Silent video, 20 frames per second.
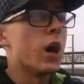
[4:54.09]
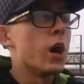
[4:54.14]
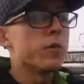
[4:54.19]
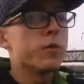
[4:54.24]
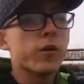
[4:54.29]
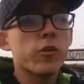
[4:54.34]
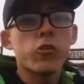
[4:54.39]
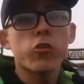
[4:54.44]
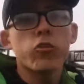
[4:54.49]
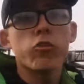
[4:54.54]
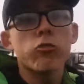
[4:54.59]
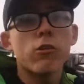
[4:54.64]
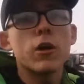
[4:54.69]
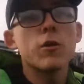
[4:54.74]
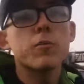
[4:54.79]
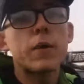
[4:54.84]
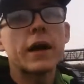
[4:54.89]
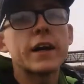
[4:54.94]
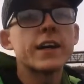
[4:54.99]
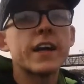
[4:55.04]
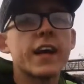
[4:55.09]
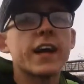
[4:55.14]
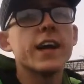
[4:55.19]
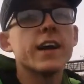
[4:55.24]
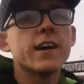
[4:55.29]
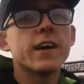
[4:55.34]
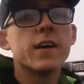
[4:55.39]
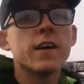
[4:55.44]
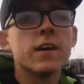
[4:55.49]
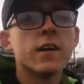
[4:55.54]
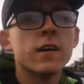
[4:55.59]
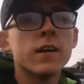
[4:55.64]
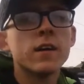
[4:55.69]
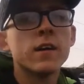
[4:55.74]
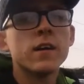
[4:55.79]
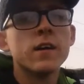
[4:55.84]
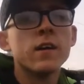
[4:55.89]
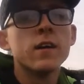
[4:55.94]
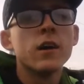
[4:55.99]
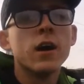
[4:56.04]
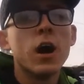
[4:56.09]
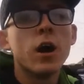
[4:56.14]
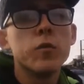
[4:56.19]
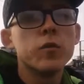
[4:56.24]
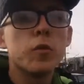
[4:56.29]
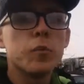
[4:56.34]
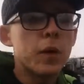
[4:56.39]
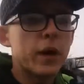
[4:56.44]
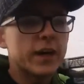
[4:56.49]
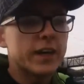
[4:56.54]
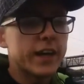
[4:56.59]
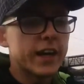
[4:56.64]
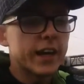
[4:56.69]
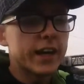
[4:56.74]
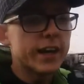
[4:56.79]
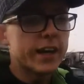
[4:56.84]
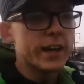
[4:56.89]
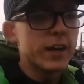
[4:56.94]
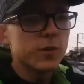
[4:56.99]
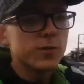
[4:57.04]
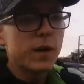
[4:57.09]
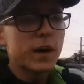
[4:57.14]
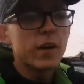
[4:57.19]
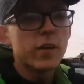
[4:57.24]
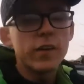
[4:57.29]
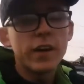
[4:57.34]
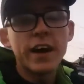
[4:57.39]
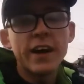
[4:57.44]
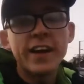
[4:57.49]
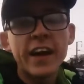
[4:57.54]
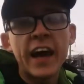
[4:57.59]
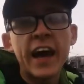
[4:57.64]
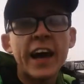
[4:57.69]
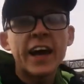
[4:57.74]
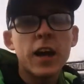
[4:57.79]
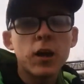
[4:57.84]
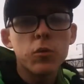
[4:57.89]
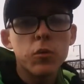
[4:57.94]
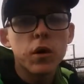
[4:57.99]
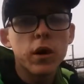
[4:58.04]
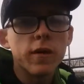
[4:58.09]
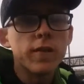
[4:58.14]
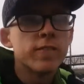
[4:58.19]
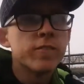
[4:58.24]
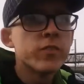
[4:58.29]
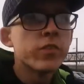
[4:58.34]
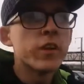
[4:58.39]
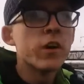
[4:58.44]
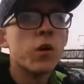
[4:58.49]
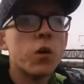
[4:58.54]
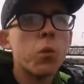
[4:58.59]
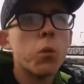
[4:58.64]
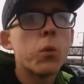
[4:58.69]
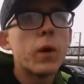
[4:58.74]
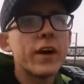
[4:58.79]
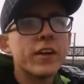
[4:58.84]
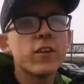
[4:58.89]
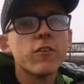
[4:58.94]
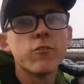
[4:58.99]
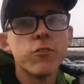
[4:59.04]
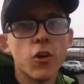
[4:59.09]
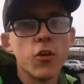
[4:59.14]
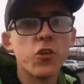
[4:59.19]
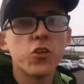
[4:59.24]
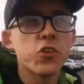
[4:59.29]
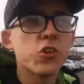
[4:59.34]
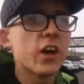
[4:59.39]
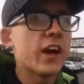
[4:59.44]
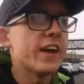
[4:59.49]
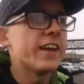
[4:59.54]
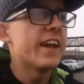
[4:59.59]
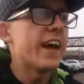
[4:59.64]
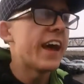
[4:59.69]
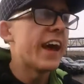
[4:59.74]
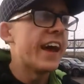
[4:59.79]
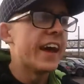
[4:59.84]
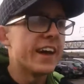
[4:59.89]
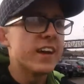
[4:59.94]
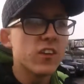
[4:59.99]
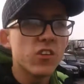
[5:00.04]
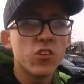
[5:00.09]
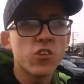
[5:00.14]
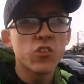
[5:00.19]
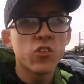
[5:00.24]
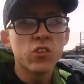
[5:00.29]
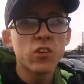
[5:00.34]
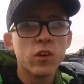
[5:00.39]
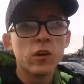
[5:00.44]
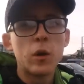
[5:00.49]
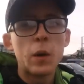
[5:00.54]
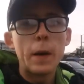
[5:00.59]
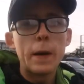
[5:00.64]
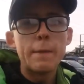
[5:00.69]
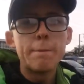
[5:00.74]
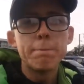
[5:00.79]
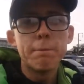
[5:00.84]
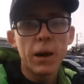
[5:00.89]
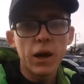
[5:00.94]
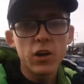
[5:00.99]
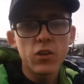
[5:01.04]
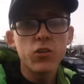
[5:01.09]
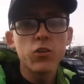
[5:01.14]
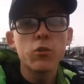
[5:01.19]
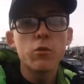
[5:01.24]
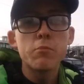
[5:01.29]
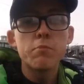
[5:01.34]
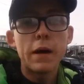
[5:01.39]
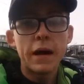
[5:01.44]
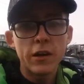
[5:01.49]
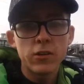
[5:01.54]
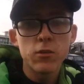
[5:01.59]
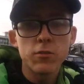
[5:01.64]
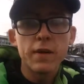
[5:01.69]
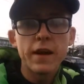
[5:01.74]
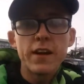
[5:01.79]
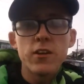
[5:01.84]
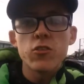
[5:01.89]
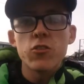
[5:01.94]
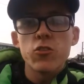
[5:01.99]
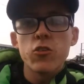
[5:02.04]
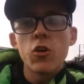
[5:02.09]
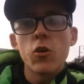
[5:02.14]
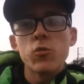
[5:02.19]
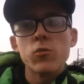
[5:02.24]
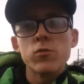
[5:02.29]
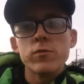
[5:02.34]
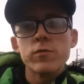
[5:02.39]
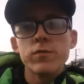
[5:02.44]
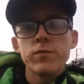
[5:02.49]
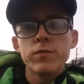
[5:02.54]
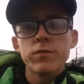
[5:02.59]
I'll be straight back here. I'll be back here in about an hour waiting for the 10X bus back to Maidstone.